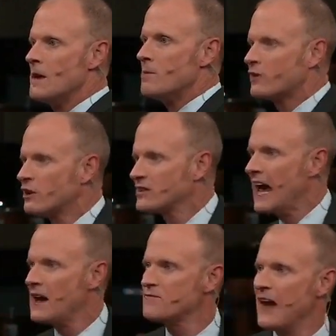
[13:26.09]
because I
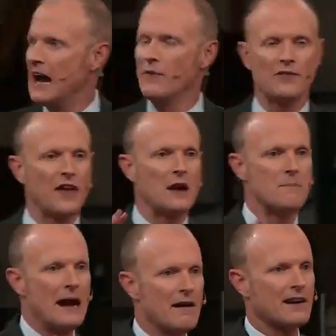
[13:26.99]
have found that the
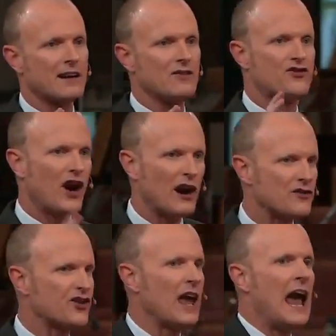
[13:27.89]
American
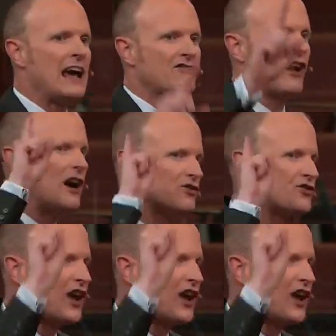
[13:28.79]
church has lost